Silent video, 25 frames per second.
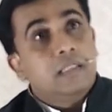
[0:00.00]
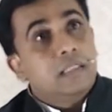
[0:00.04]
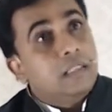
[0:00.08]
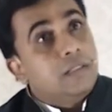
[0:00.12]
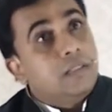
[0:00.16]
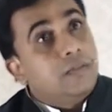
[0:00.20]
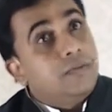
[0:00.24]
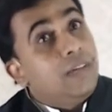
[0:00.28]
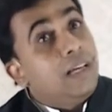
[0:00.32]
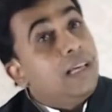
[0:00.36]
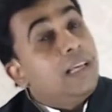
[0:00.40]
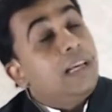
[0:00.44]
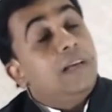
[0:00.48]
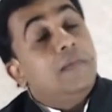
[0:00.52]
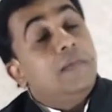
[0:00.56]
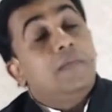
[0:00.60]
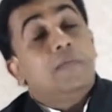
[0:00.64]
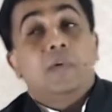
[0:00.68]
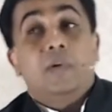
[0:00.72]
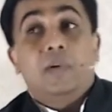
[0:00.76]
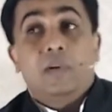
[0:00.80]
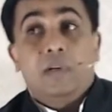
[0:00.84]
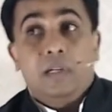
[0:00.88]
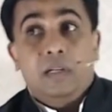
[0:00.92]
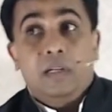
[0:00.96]
This is very
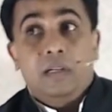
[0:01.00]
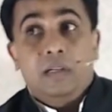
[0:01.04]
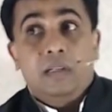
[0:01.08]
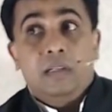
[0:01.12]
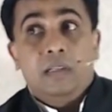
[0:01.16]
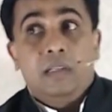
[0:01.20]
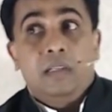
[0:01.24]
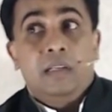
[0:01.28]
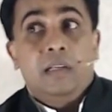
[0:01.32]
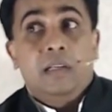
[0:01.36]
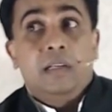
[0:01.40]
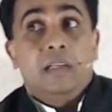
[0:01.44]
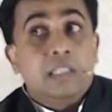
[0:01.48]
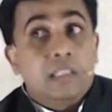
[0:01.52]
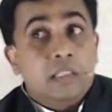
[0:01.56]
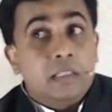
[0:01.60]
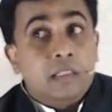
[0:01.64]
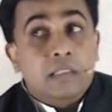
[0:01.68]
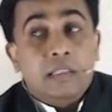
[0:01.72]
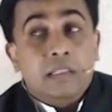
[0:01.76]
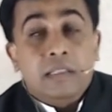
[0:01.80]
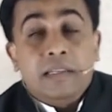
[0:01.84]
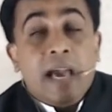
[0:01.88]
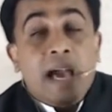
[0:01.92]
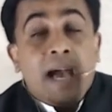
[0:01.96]
important. It is
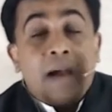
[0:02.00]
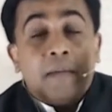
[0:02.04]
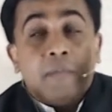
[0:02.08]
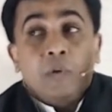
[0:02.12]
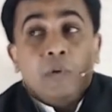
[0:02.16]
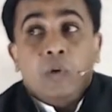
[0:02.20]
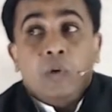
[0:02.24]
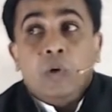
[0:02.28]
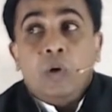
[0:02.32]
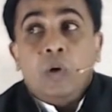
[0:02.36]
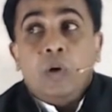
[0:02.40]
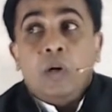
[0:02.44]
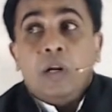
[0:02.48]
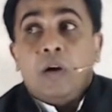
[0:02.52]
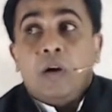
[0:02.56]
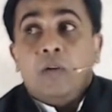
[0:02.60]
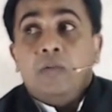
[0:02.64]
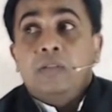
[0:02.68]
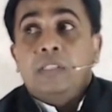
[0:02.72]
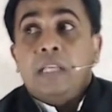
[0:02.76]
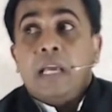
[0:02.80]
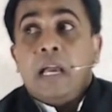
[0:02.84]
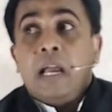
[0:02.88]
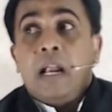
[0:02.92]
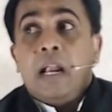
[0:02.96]
damn cold
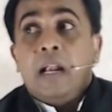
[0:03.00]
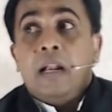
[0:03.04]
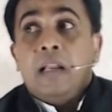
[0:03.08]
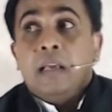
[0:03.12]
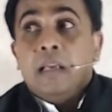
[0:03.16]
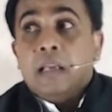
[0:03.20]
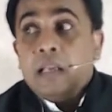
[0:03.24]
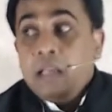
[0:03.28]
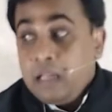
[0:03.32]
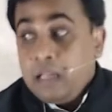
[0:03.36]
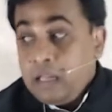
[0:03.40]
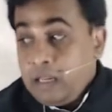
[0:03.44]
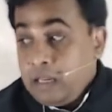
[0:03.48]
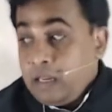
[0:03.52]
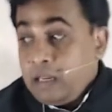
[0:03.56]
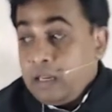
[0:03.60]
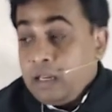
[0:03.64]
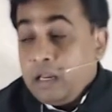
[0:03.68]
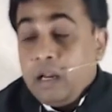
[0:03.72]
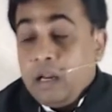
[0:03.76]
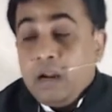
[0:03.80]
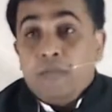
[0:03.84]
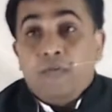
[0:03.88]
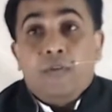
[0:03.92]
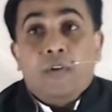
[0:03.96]
outside.
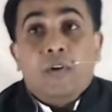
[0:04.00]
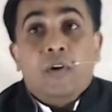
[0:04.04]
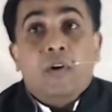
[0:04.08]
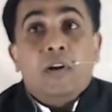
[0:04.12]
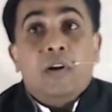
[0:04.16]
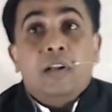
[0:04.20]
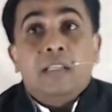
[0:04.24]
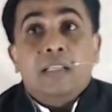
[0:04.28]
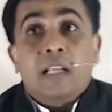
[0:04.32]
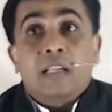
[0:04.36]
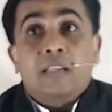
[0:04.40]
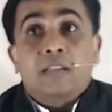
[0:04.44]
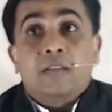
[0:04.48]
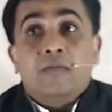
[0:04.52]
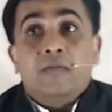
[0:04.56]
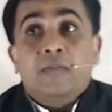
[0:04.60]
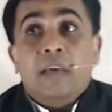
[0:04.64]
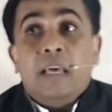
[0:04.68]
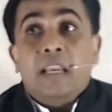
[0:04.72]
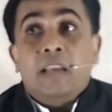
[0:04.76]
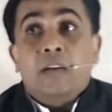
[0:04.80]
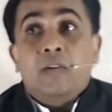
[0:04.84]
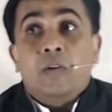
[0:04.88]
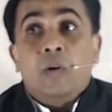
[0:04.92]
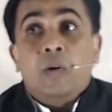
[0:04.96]
Floor is also
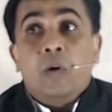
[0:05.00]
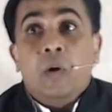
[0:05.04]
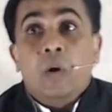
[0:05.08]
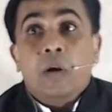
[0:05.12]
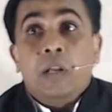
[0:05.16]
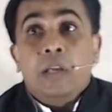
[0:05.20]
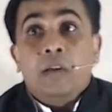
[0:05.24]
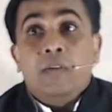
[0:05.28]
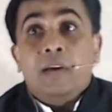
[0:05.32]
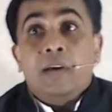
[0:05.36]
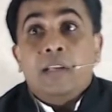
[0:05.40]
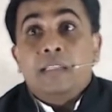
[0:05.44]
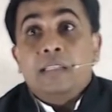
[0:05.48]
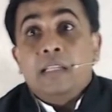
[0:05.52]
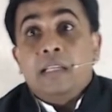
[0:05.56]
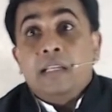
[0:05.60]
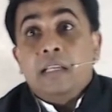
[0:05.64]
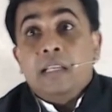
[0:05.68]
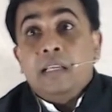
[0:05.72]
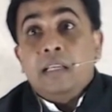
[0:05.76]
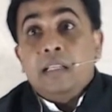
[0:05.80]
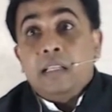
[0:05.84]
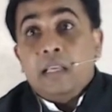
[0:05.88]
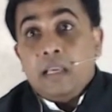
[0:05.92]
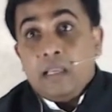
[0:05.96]
very cold. You are
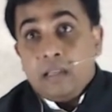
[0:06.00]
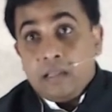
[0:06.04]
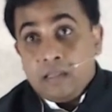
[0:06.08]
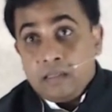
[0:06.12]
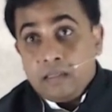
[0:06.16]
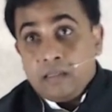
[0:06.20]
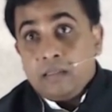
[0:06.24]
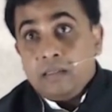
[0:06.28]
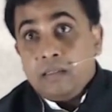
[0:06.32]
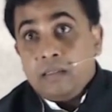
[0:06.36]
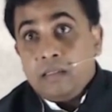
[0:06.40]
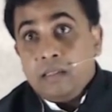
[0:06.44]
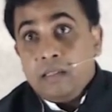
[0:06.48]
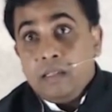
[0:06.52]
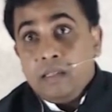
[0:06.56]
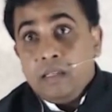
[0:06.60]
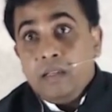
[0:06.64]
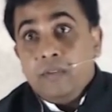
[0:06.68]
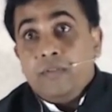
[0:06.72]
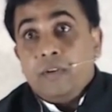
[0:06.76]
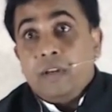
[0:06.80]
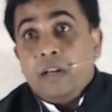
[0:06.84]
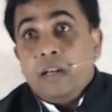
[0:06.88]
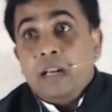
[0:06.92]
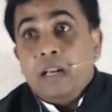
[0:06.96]
sitting there.
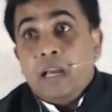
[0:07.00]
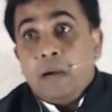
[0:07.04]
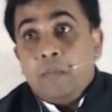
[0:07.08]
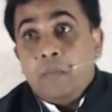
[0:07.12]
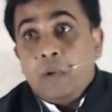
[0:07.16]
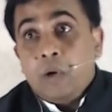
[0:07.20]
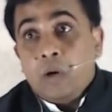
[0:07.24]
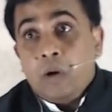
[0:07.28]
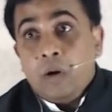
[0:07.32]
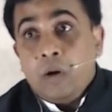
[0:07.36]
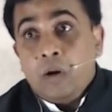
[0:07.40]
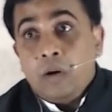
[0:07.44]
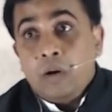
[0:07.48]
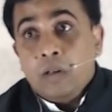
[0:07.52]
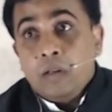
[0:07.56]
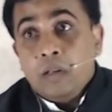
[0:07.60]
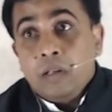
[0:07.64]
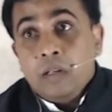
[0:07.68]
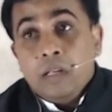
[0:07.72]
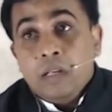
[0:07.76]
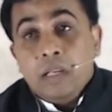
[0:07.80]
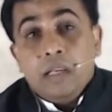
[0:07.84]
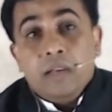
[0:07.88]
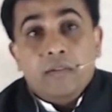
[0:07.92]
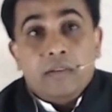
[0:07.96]
If you are in
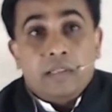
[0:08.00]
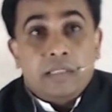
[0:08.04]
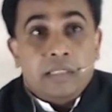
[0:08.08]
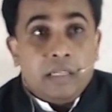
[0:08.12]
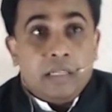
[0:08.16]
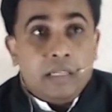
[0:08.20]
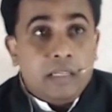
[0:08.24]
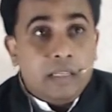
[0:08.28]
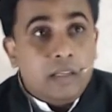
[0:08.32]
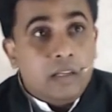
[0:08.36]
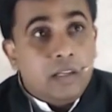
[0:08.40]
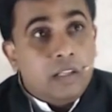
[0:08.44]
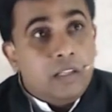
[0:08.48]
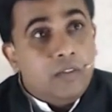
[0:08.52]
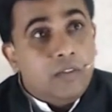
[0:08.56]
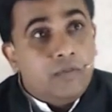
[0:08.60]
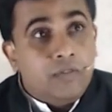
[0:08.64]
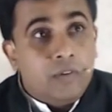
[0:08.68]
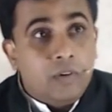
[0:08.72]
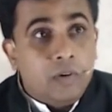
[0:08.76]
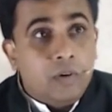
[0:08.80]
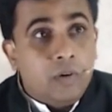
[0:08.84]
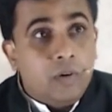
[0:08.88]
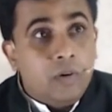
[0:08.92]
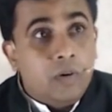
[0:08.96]
abroad, you are sitting on the
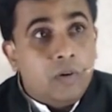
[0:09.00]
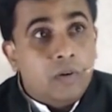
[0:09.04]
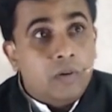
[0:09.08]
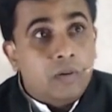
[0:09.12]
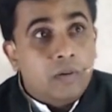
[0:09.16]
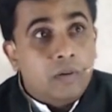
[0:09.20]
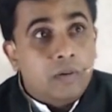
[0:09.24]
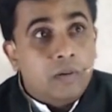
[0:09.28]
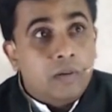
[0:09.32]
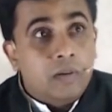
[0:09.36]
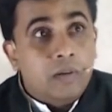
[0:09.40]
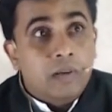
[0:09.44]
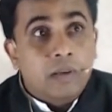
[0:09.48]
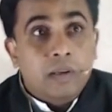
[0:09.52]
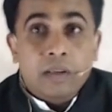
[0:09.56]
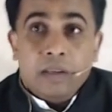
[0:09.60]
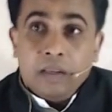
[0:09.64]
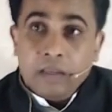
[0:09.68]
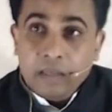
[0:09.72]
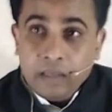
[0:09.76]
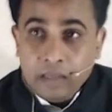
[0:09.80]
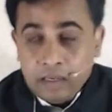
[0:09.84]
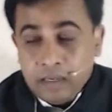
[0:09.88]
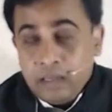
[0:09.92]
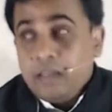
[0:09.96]
floor.
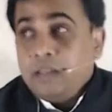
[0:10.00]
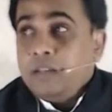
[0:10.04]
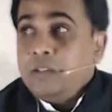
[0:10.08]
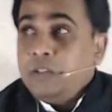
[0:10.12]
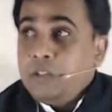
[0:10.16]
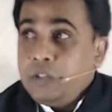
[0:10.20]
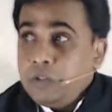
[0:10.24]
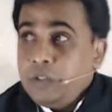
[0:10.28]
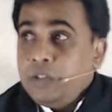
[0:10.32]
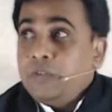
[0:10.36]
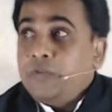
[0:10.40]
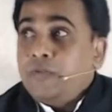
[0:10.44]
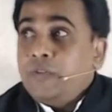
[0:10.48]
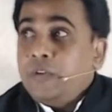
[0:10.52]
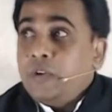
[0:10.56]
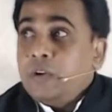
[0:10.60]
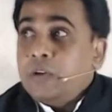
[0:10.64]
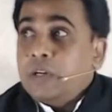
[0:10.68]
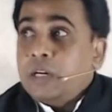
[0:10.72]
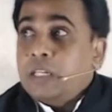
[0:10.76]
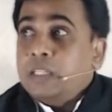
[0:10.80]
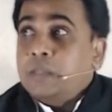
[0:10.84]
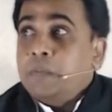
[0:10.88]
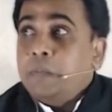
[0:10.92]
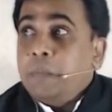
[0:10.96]
Do you
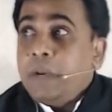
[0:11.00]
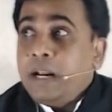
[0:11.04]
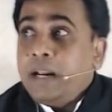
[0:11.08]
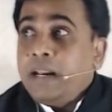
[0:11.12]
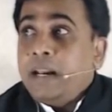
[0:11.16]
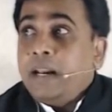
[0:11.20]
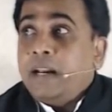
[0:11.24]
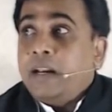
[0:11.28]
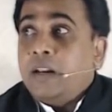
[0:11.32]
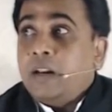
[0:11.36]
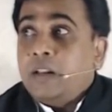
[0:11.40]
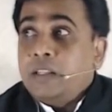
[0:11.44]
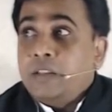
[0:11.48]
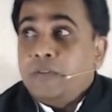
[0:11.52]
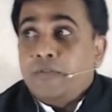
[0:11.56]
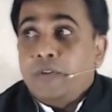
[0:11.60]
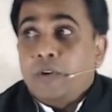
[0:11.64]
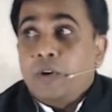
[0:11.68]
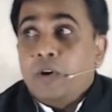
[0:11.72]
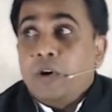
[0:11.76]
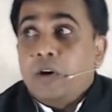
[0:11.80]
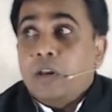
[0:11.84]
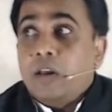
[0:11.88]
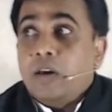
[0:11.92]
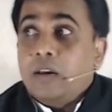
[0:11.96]
focus, meditate on the
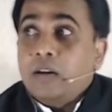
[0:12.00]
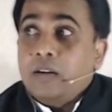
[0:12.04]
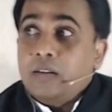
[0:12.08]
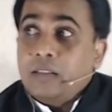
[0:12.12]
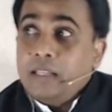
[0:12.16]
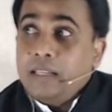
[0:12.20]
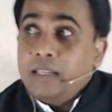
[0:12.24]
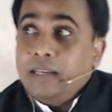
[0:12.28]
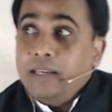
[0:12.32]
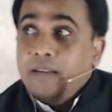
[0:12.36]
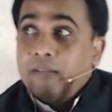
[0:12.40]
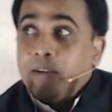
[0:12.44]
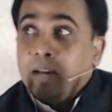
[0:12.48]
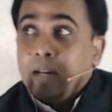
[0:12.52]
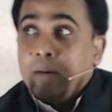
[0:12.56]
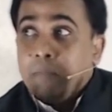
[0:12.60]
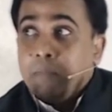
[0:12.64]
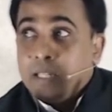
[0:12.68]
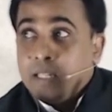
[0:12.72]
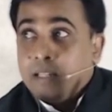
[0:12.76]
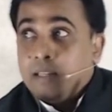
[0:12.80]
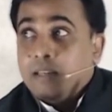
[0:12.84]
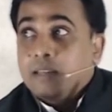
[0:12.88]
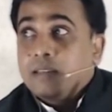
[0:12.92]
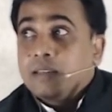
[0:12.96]
floor or on the Divine
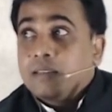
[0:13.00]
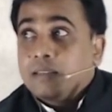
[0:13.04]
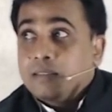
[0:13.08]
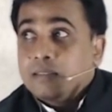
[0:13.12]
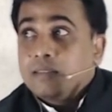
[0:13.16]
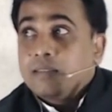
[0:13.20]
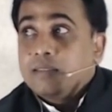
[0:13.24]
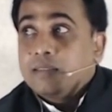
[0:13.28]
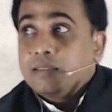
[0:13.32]
Mother?